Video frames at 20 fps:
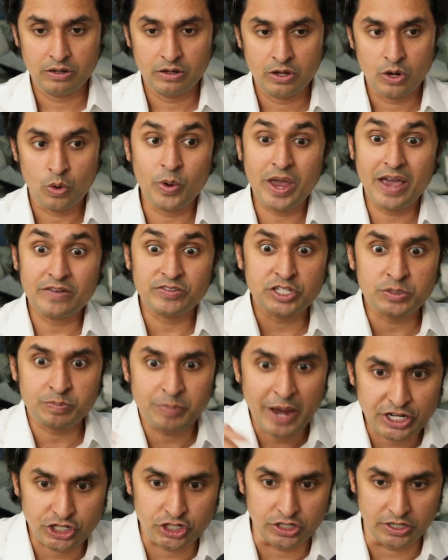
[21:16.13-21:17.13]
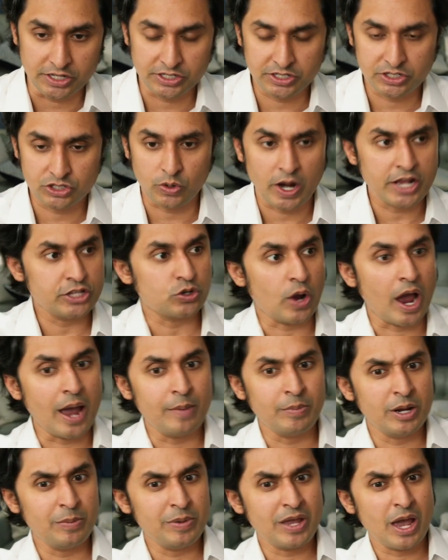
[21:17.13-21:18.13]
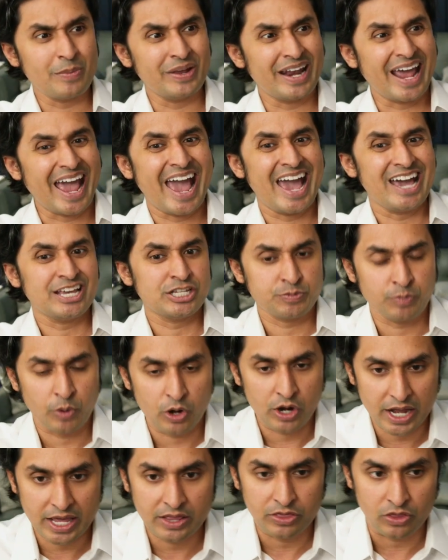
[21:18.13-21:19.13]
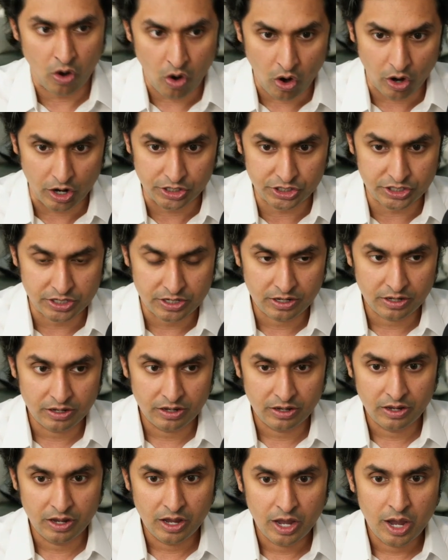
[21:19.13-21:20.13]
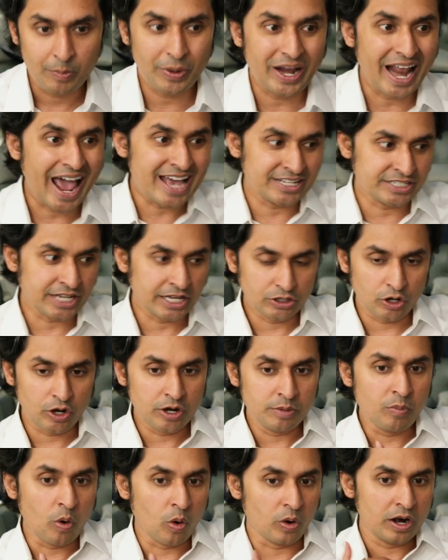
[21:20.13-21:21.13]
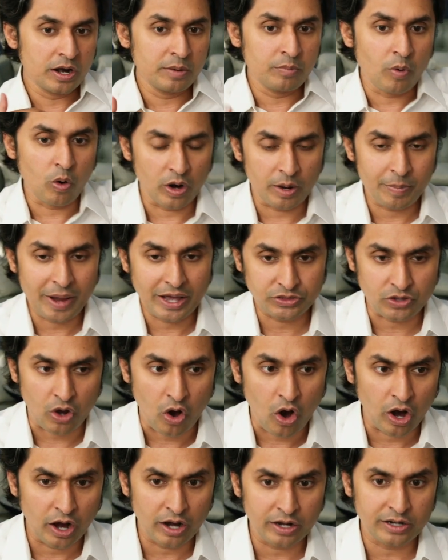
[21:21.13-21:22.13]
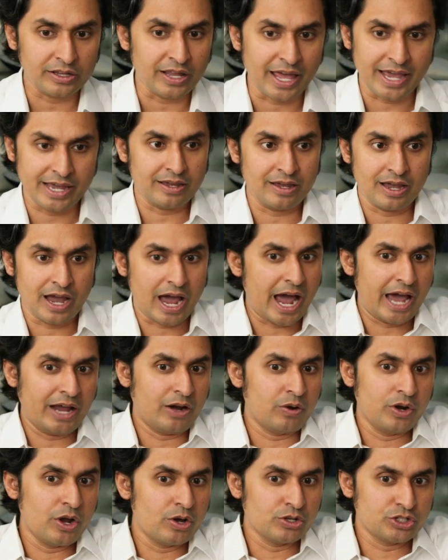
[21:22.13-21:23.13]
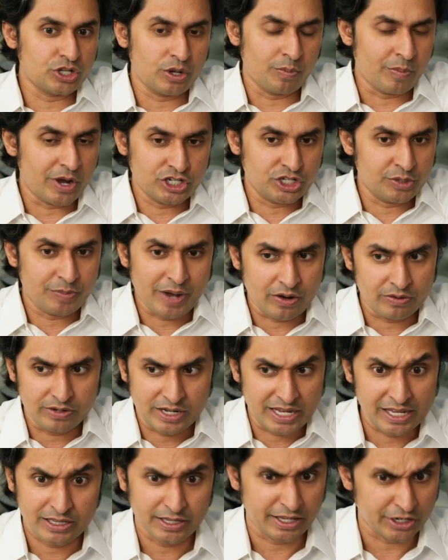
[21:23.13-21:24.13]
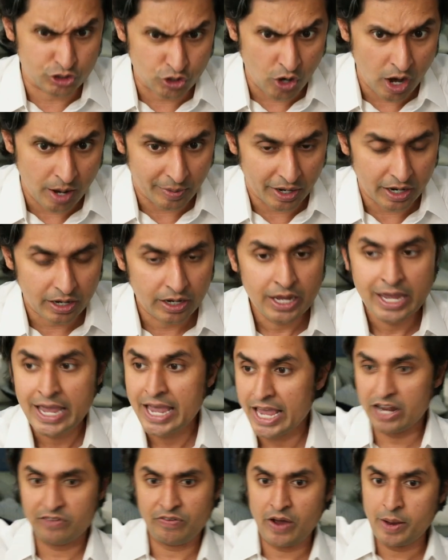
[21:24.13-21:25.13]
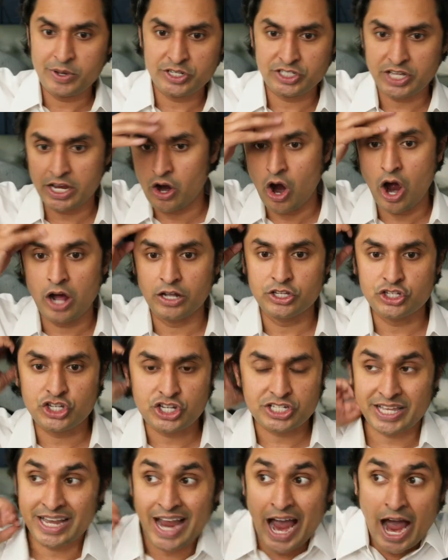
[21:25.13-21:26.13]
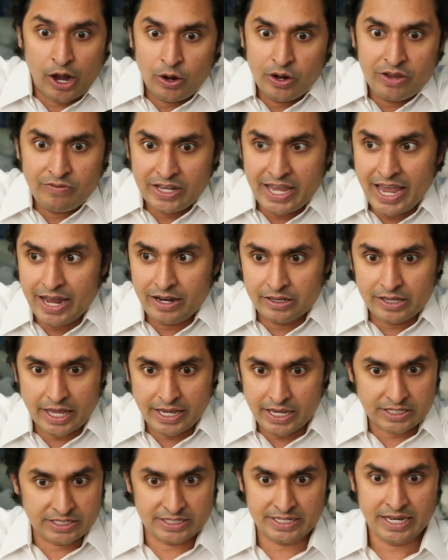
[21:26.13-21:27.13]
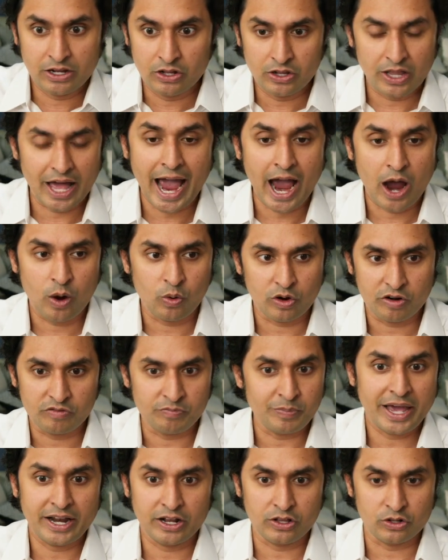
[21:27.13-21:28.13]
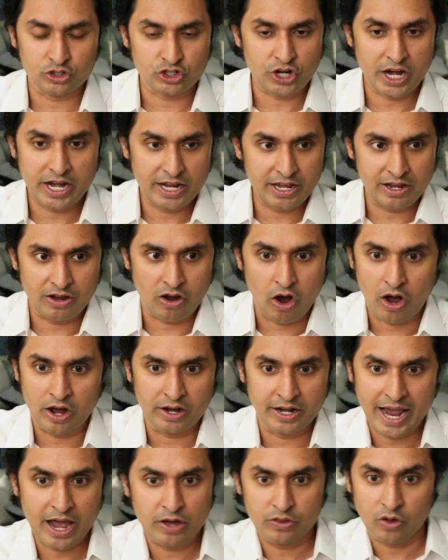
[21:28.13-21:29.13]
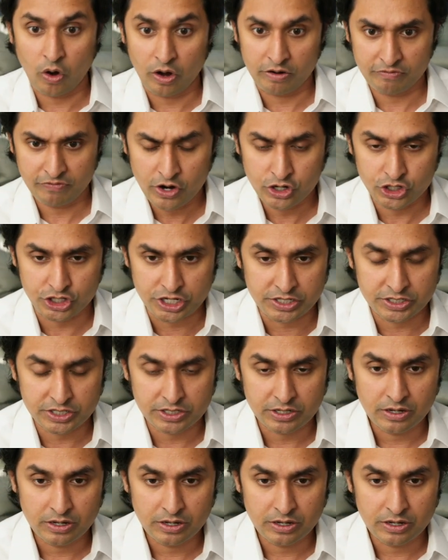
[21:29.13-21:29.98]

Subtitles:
We have specialists, right? So I'm going to become an expert in the heart. But as I learn more and more about the heart, I don't know so much about healing trauma. And if I'm a psychologist, I don't even get a single hour of medical training on how the heart functions.